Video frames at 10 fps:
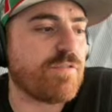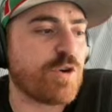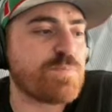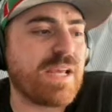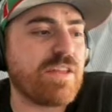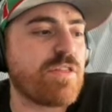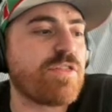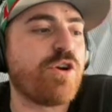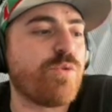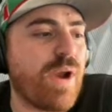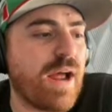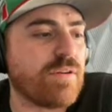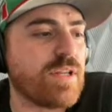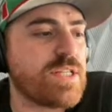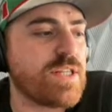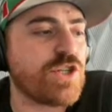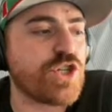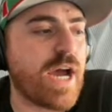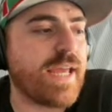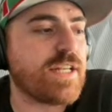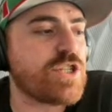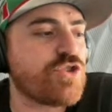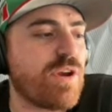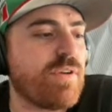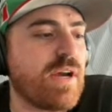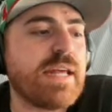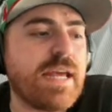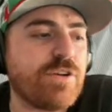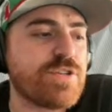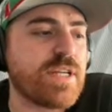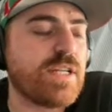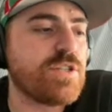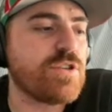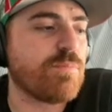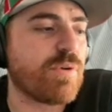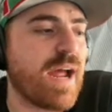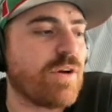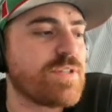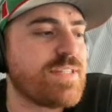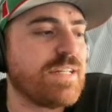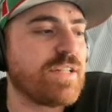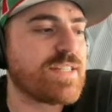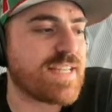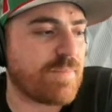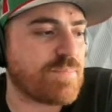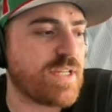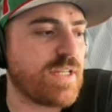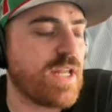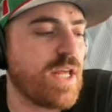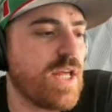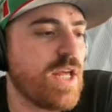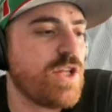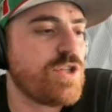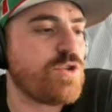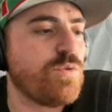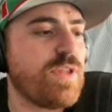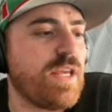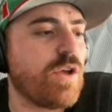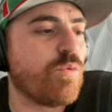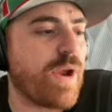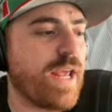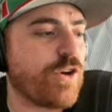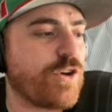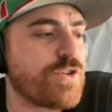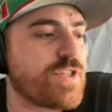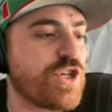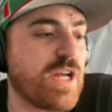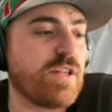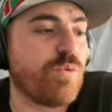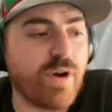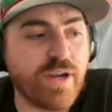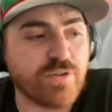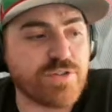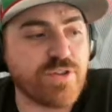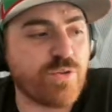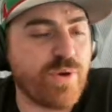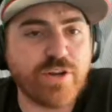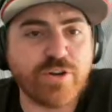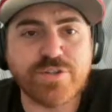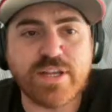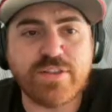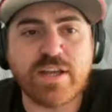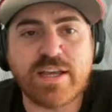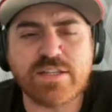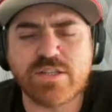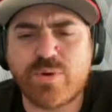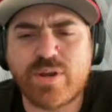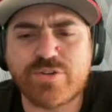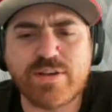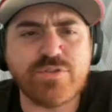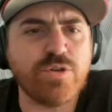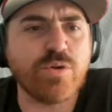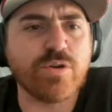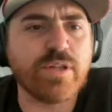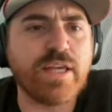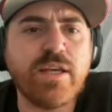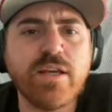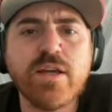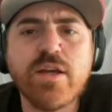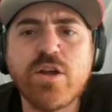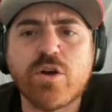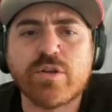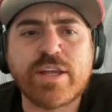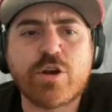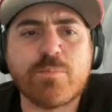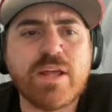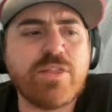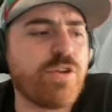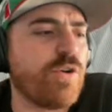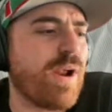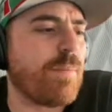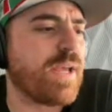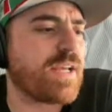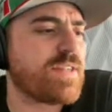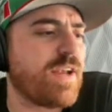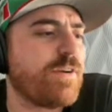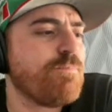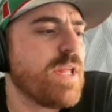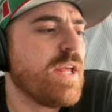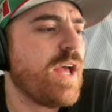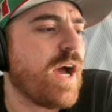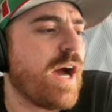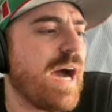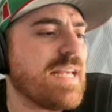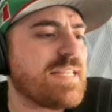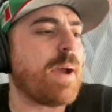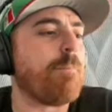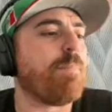first pick of the third round, to the Giants. Travion Henderson to the Browns. Dylan Sampson to the Raiders. Jalen Royals to the Raiders. I guess the Raiders have 2 early or mid third round picks there. Isaiah